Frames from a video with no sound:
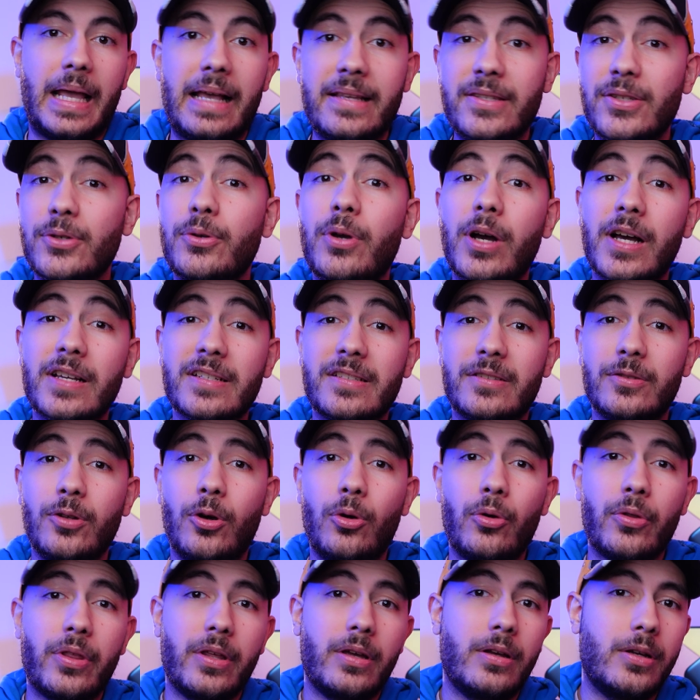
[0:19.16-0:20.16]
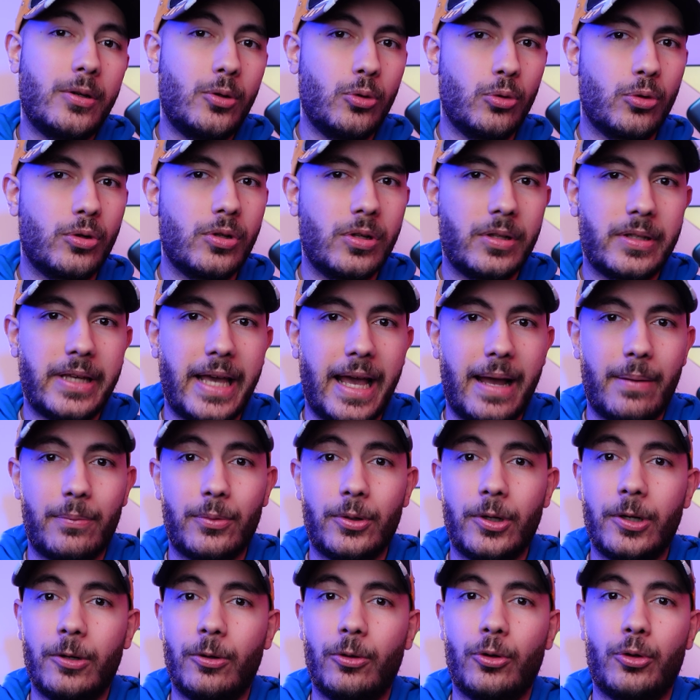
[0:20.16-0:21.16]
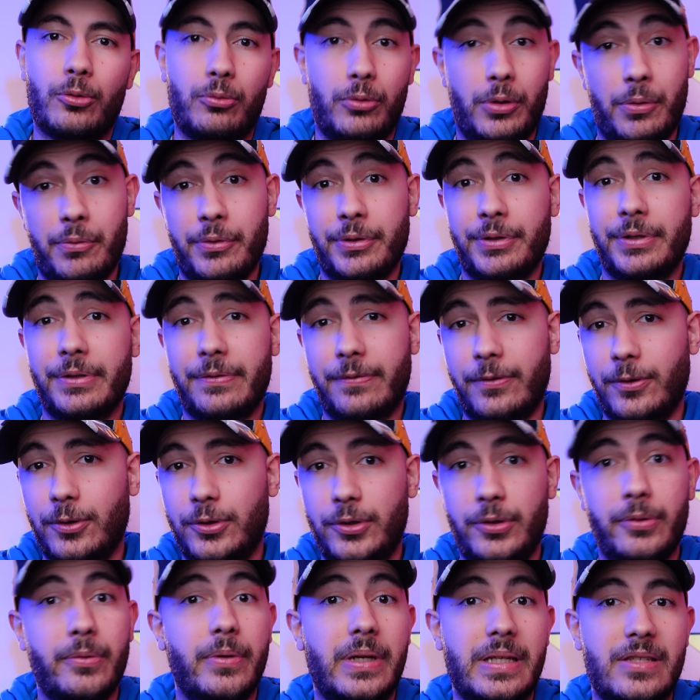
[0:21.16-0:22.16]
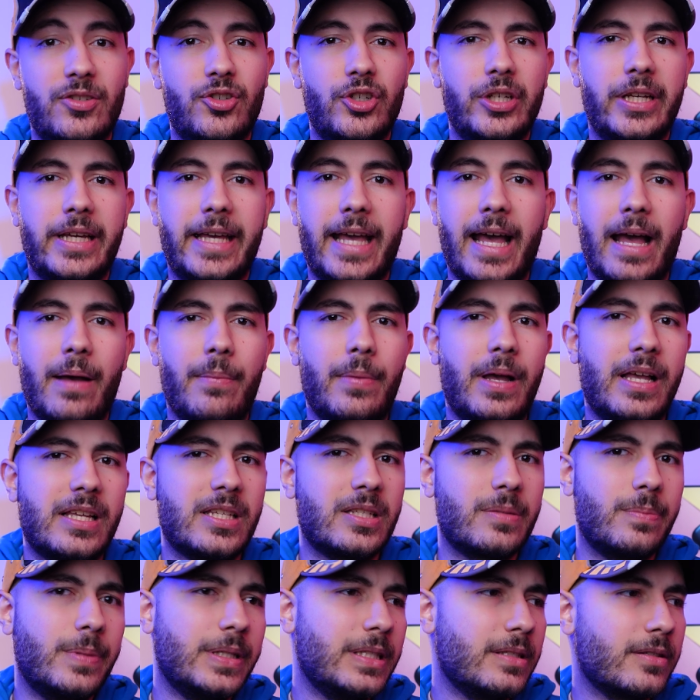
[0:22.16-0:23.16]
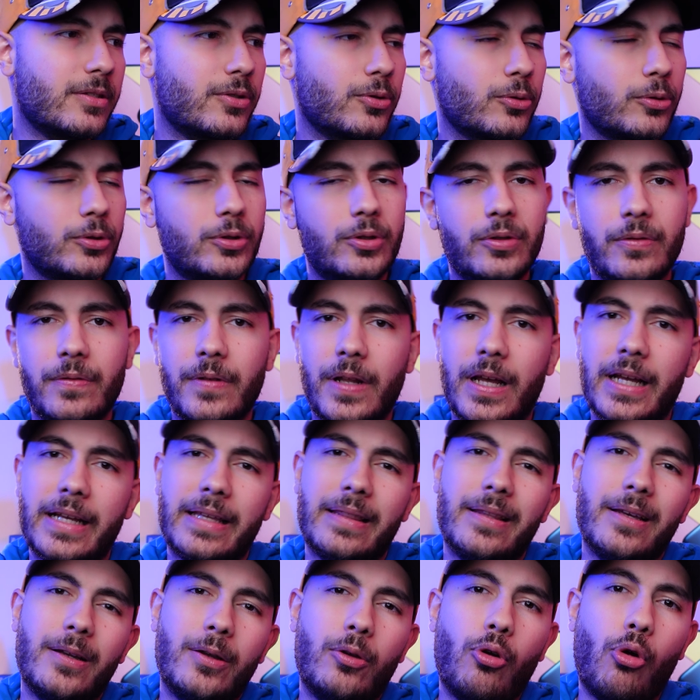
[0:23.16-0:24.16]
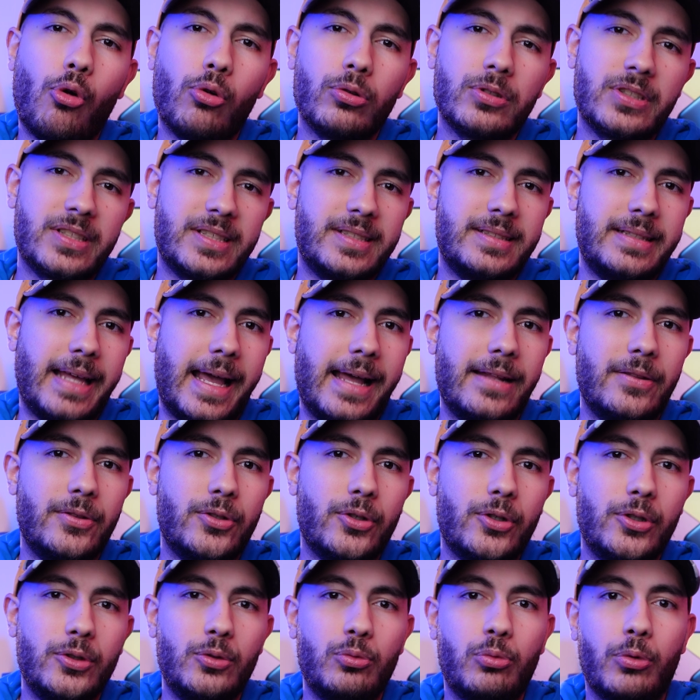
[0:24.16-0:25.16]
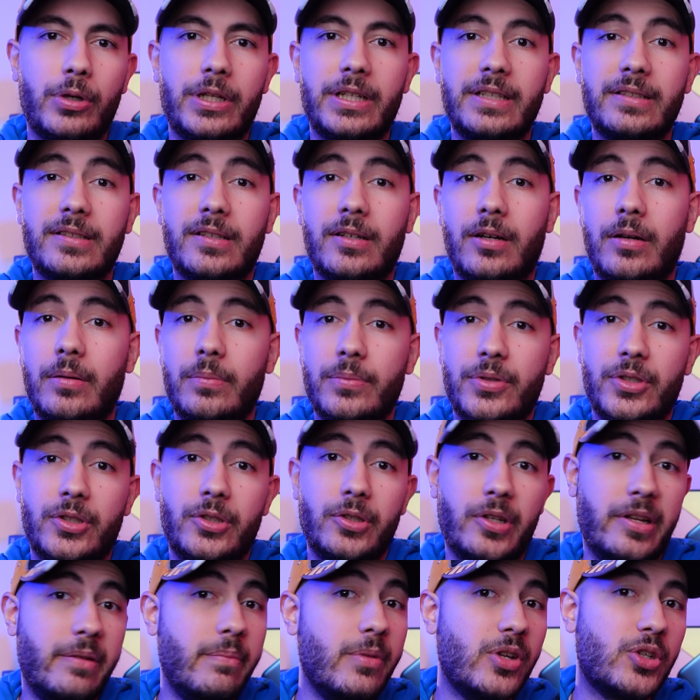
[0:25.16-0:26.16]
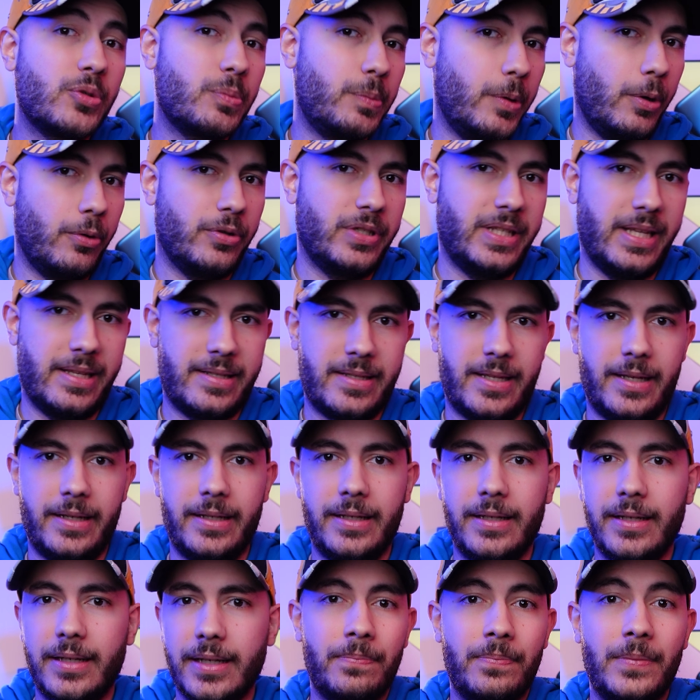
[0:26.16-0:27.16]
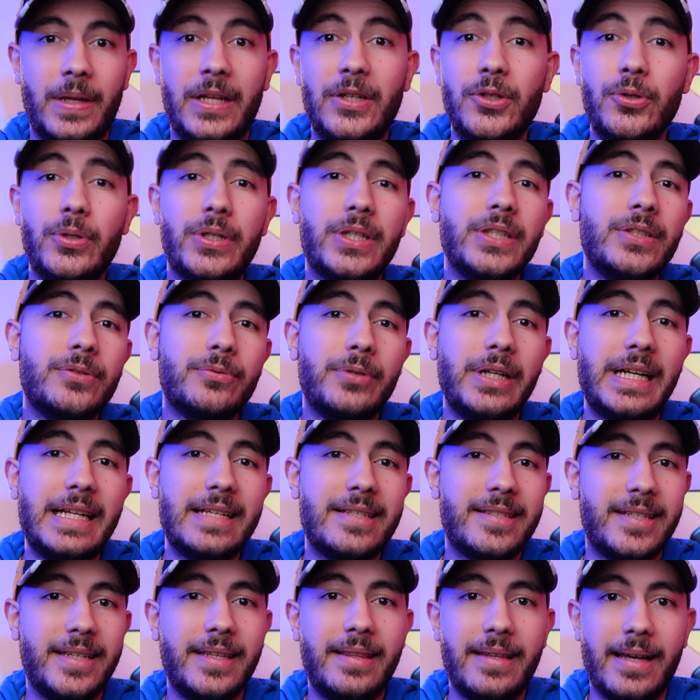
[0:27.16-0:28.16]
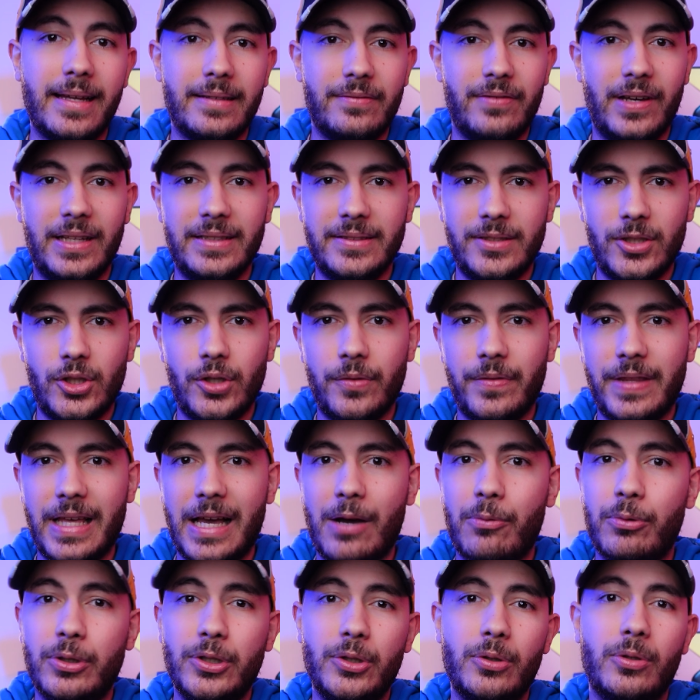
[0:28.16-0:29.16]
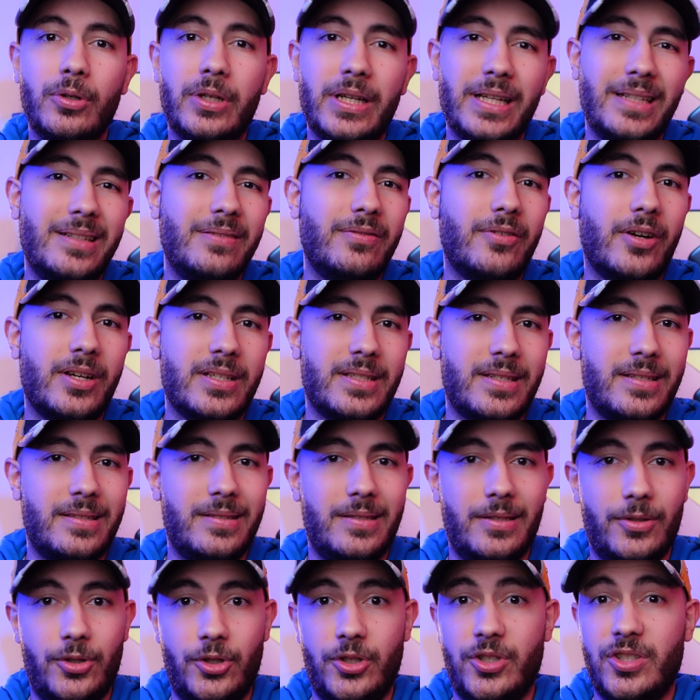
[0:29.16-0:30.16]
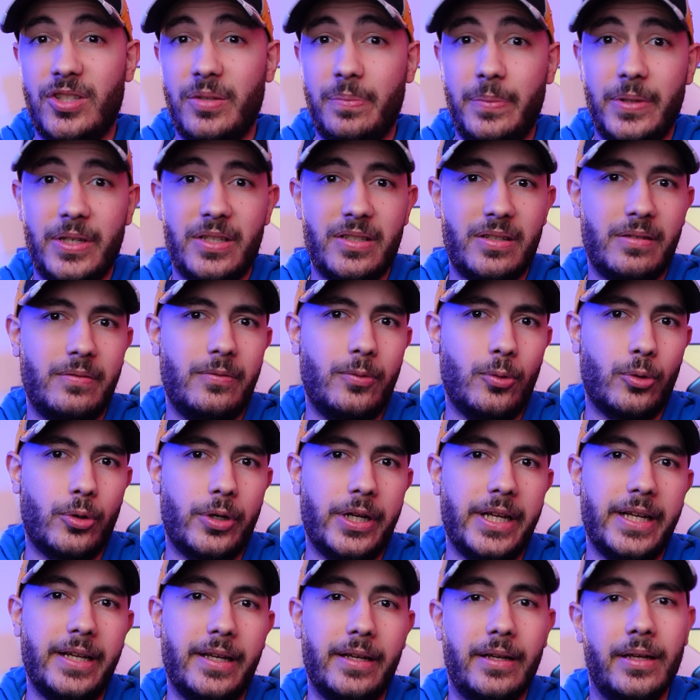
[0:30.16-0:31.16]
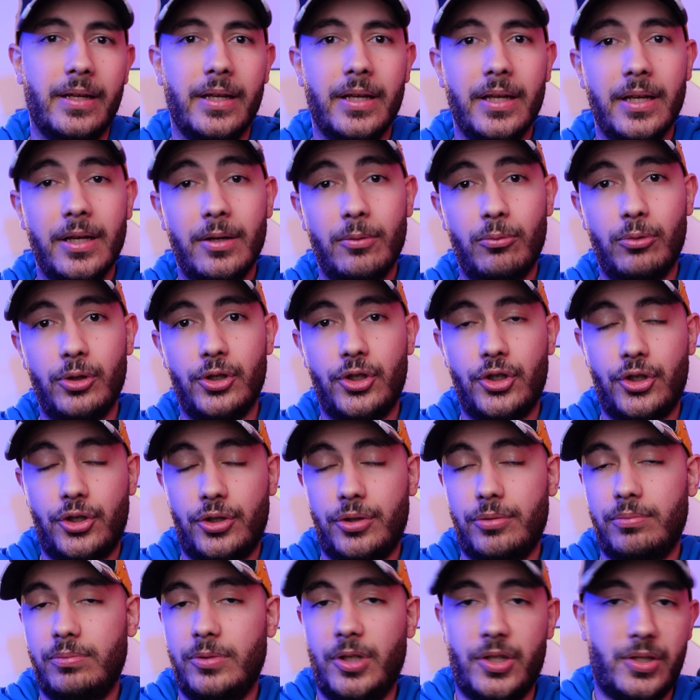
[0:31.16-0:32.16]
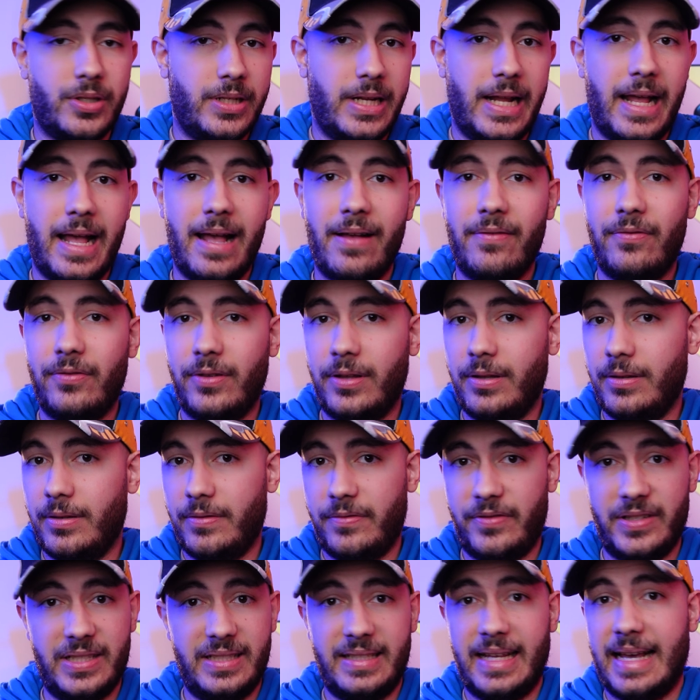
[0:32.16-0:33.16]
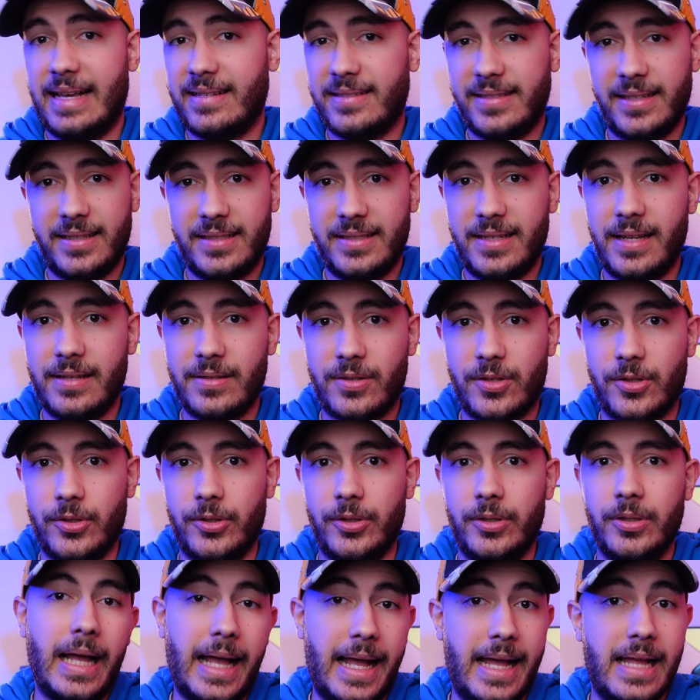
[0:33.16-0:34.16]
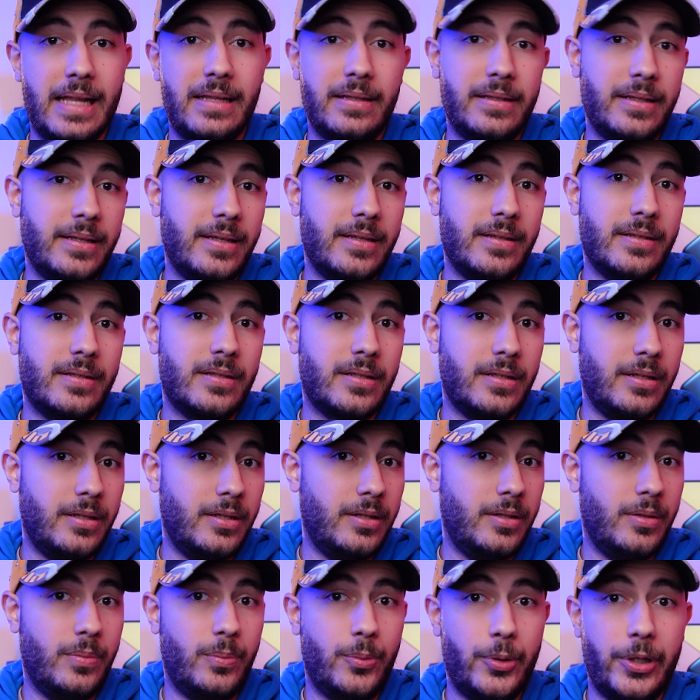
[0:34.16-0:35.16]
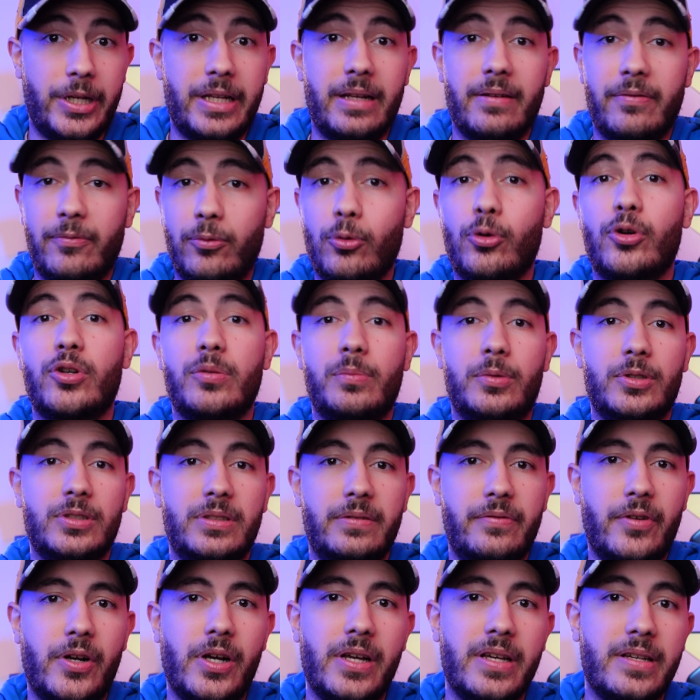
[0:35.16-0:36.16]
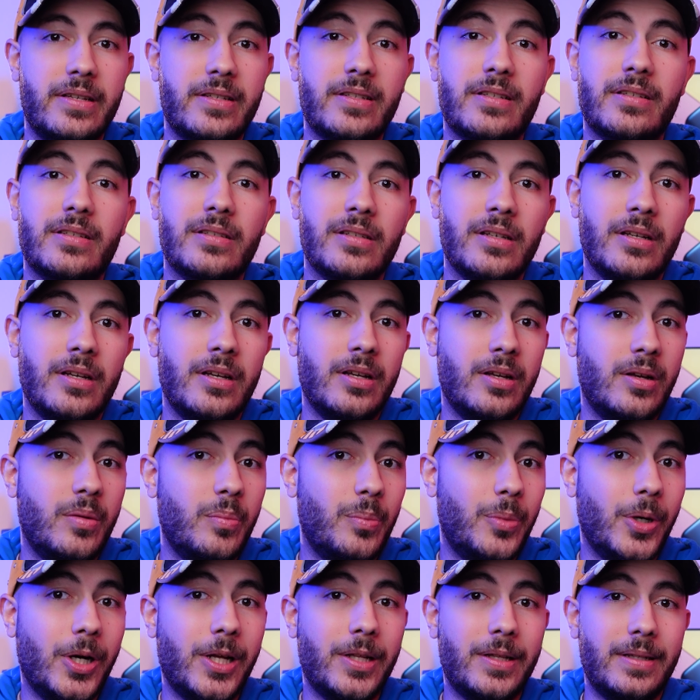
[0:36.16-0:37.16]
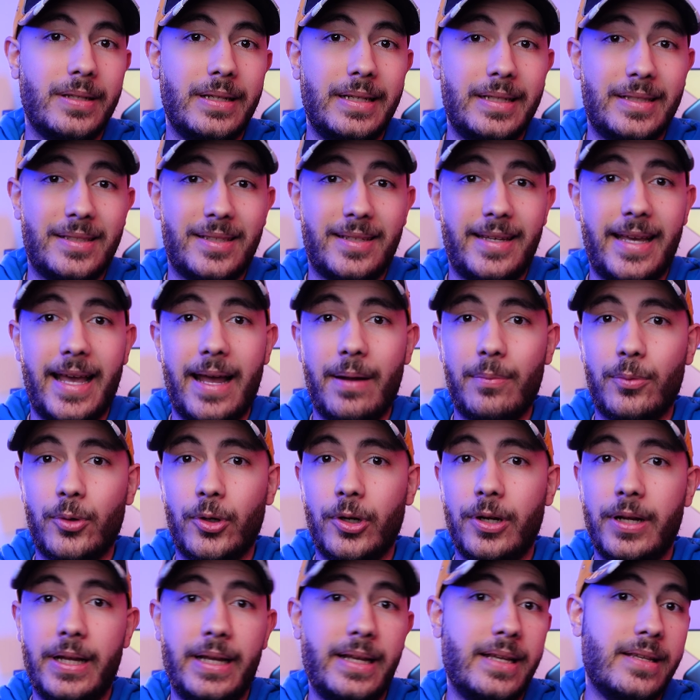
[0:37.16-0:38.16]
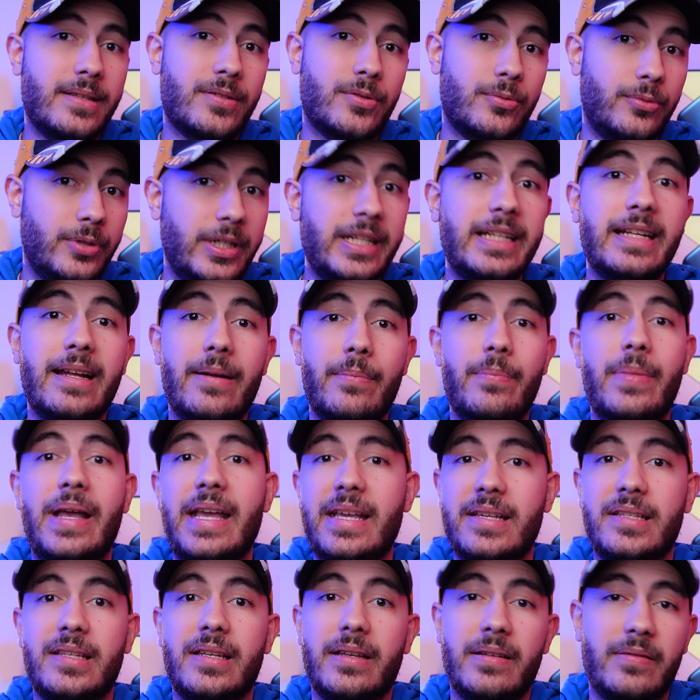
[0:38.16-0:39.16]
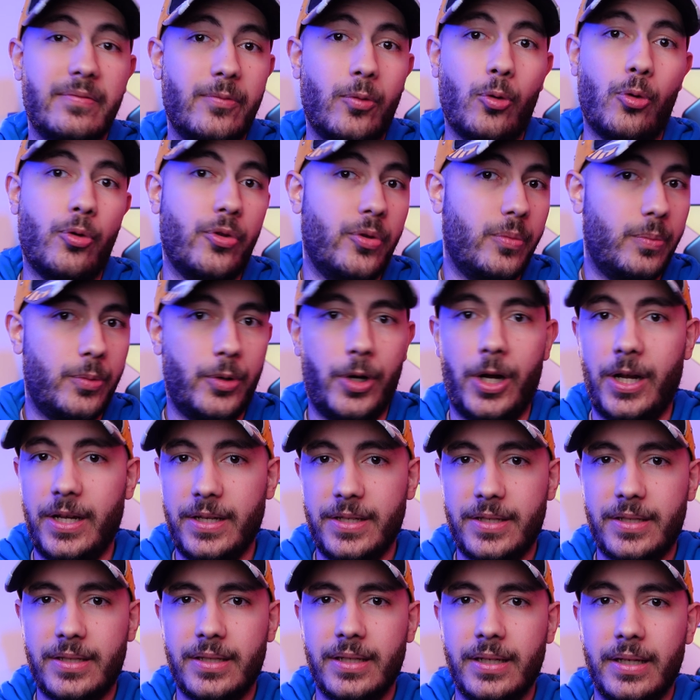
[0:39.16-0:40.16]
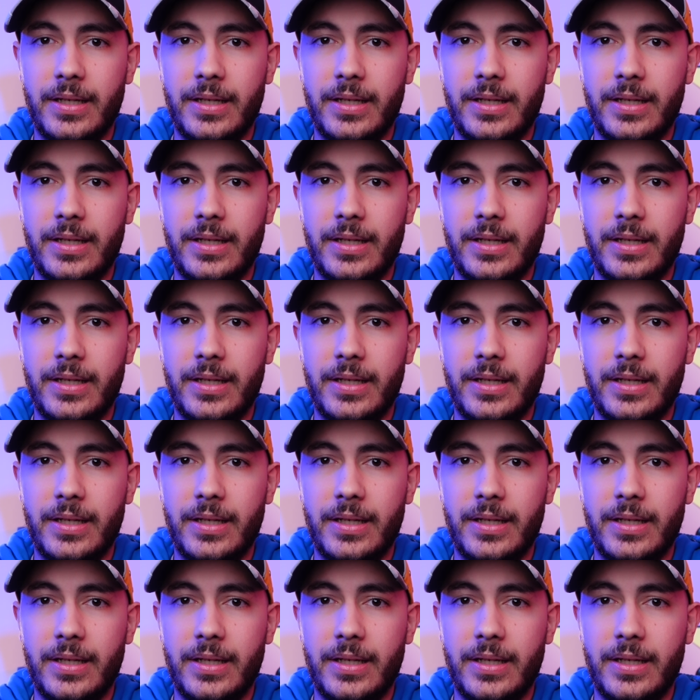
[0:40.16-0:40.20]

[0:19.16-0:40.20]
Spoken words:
As you guys know, the Google camera, or what we refer to as Gcam, has been sort of like the gold standard when it comes to image processing. And you can really see the advantage of that when you look at devices such as the Pixel 4a, which doesn't have a fantastic sensor and is a pretty affordable device, but its camera is really amazing for the price.